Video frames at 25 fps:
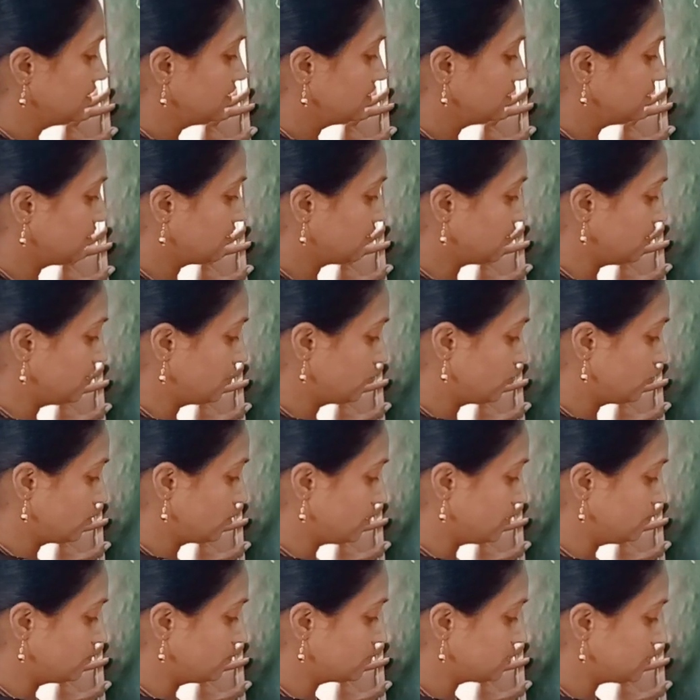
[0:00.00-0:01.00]
The control
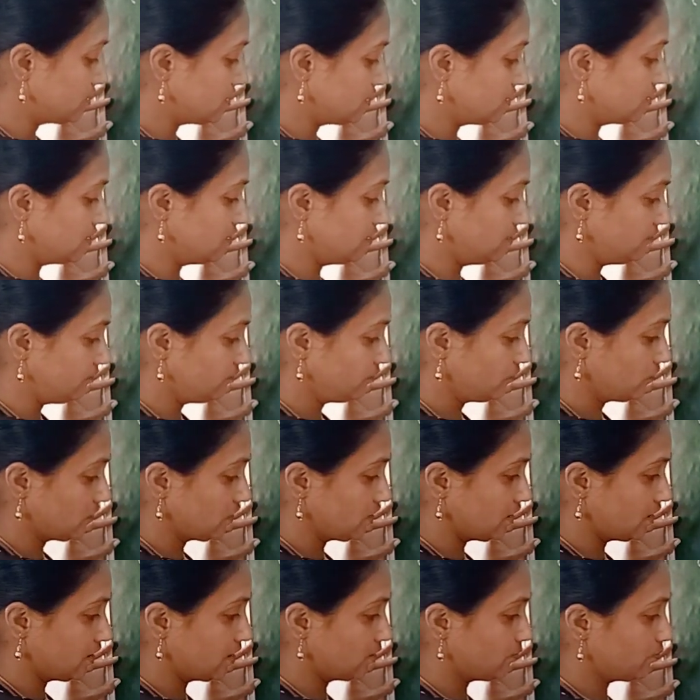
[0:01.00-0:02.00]
comes here,
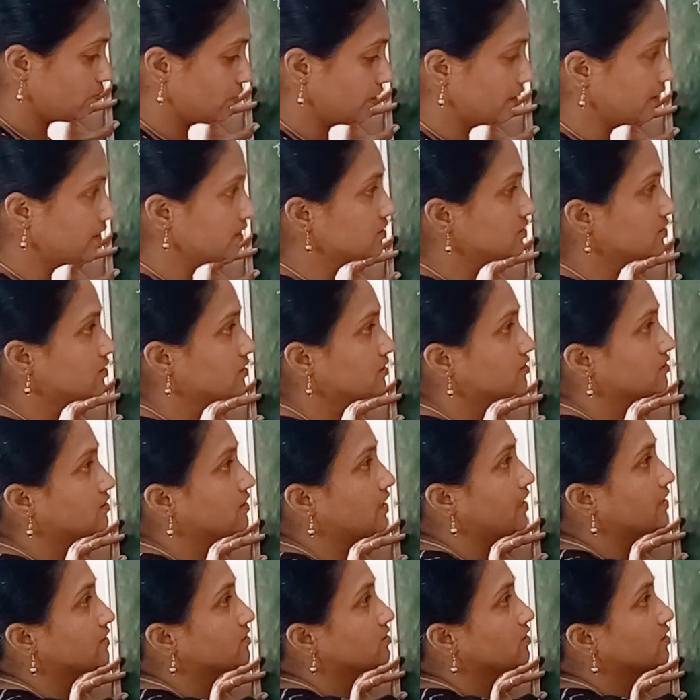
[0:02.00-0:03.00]
it prints
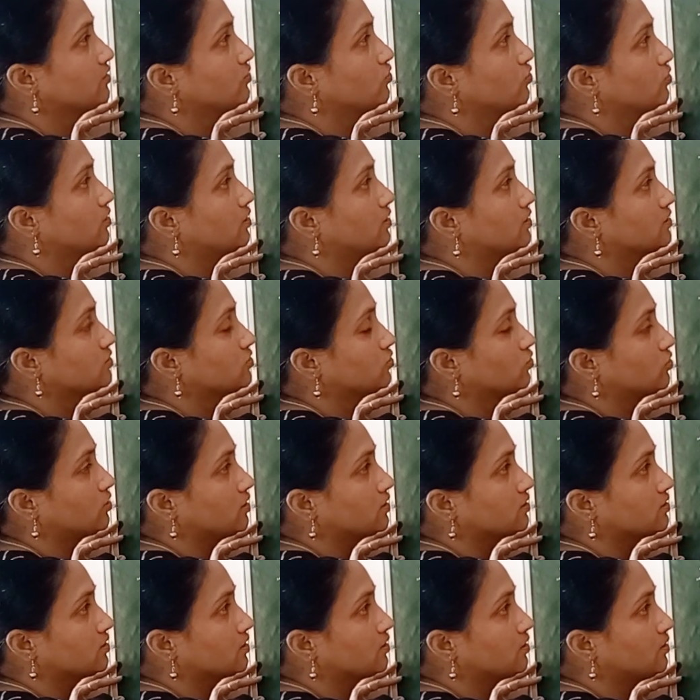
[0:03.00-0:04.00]
slash n, so
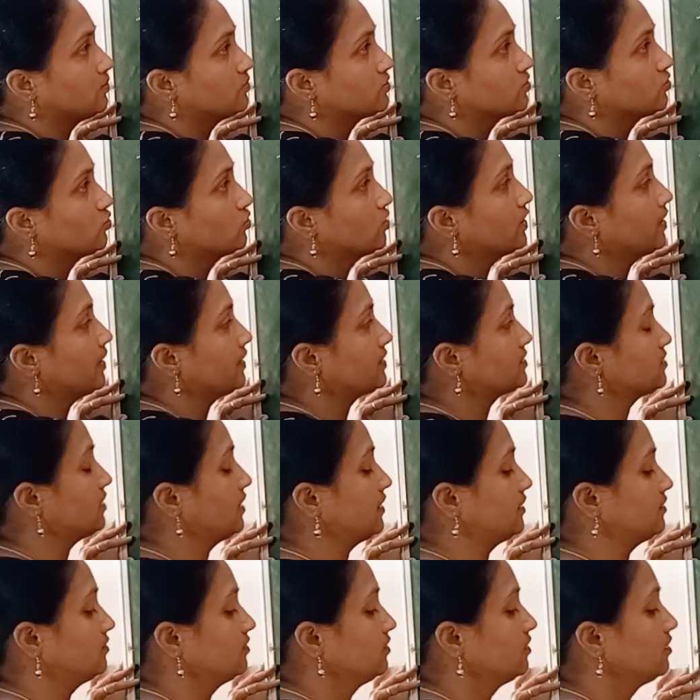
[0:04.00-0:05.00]
cursor comes to the next
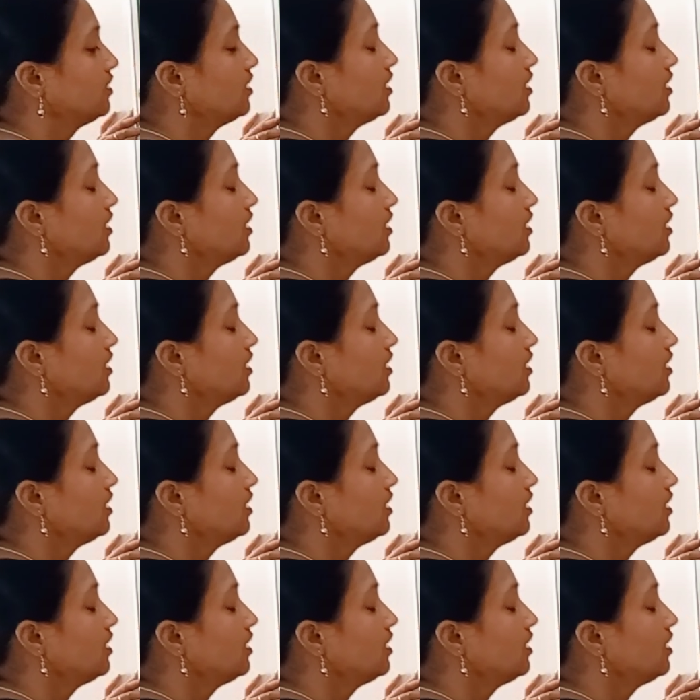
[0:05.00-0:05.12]
line.